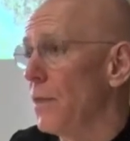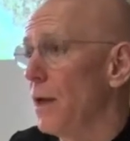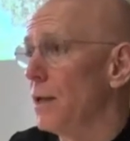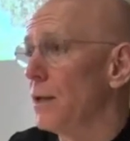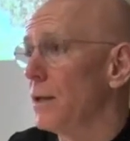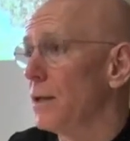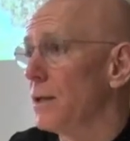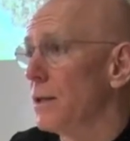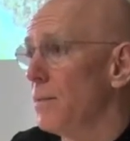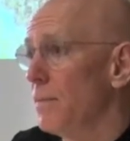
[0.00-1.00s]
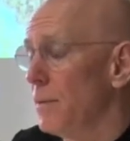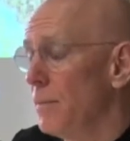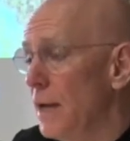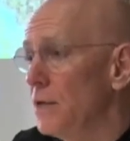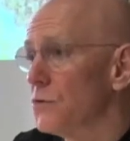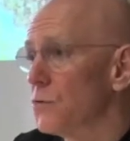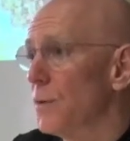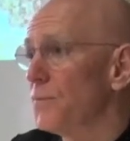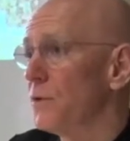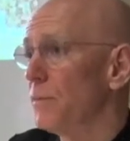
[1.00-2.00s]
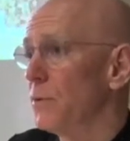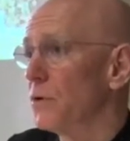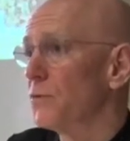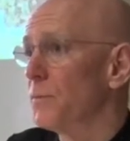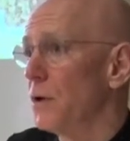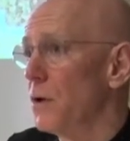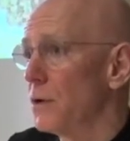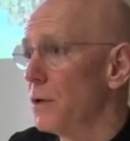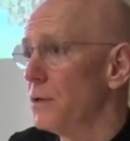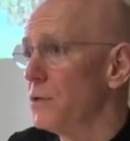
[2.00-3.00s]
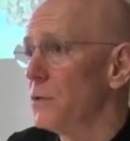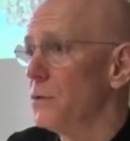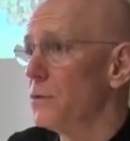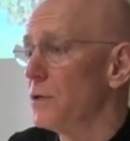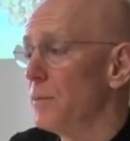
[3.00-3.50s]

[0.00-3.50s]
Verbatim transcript: that the manuscripts and books belonging to the